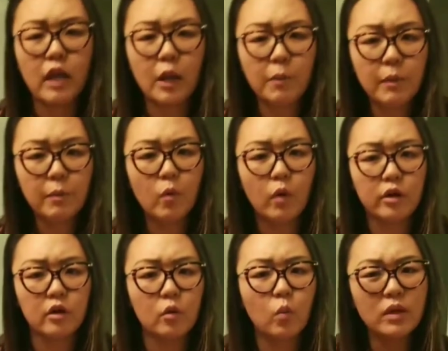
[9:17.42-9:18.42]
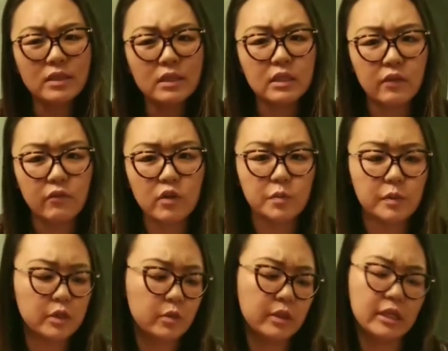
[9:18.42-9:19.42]
of people wonder, what's the difference
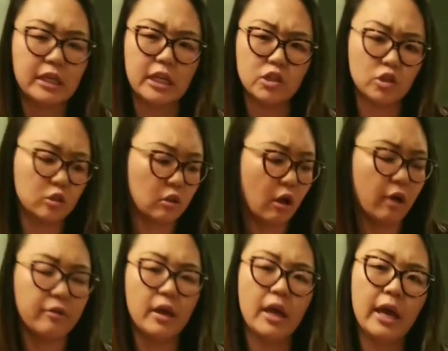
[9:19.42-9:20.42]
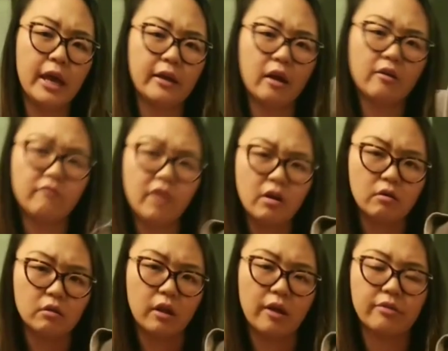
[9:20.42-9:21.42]
between the kitchen cloth and our
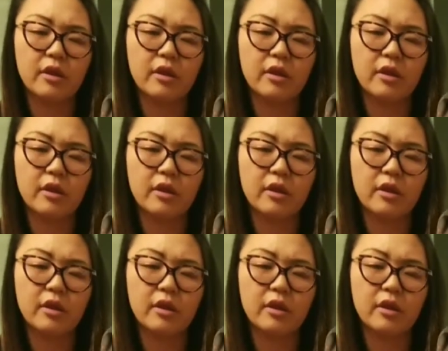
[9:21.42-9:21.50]
EnviroCloth?